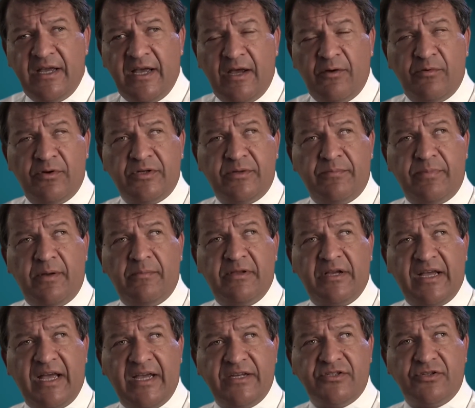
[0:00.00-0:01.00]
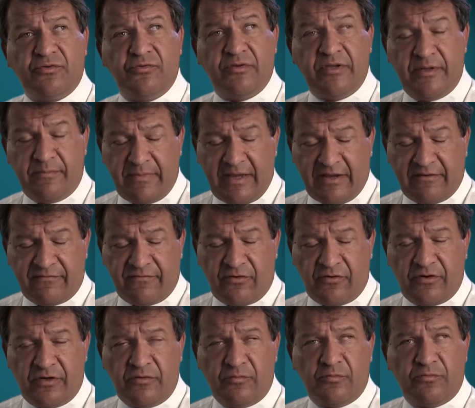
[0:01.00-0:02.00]
I went to public high school in Mount
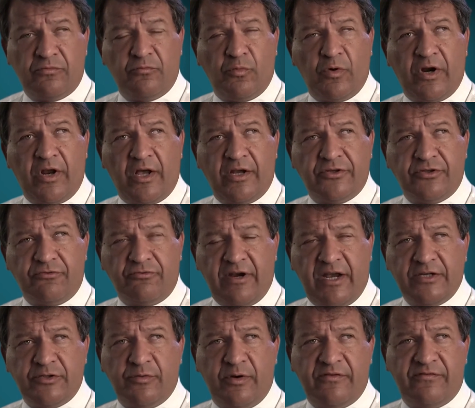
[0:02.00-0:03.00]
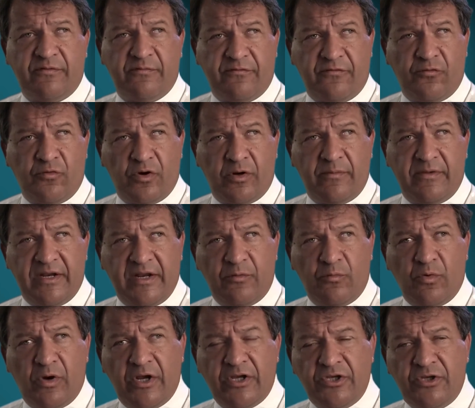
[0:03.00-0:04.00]
Vernon, went on to graduate from Fordham and
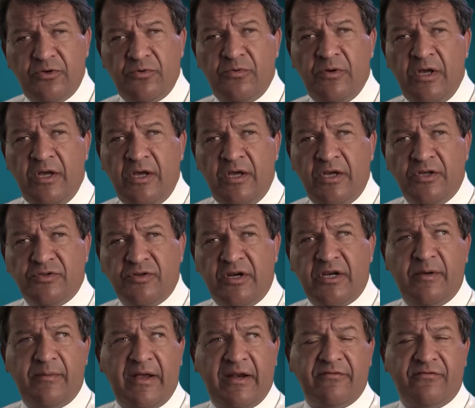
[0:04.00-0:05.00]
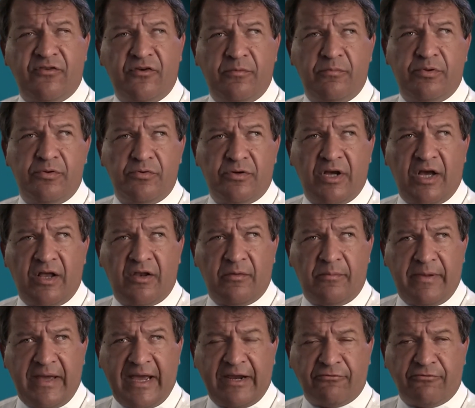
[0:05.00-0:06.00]
NYU. So I come out of a very blue-collar
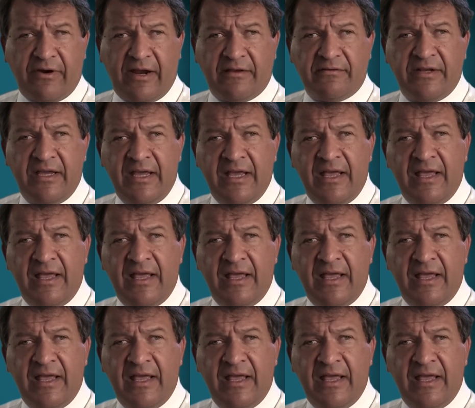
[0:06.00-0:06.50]
background.